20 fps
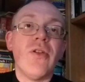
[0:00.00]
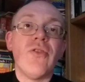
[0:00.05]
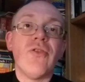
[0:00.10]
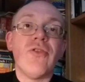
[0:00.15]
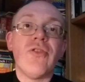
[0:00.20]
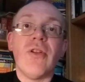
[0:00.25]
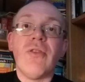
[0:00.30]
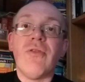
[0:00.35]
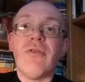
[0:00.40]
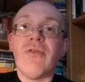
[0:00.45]

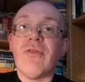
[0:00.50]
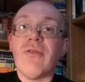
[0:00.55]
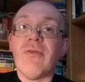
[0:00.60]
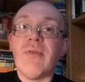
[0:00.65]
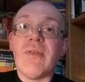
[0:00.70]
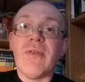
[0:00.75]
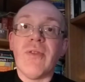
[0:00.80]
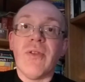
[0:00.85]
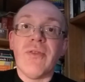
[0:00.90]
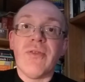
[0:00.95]
shows that
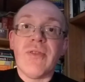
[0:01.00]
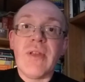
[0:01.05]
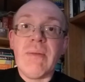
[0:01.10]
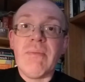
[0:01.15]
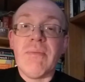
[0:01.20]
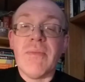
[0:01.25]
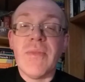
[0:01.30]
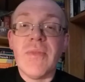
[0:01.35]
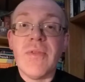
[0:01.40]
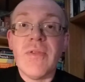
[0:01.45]
we've got
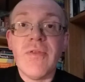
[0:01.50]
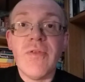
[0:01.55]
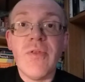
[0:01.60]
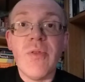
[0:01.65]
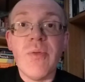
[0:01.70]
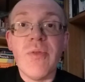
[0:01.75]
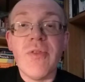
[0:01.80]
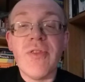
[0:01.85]
some for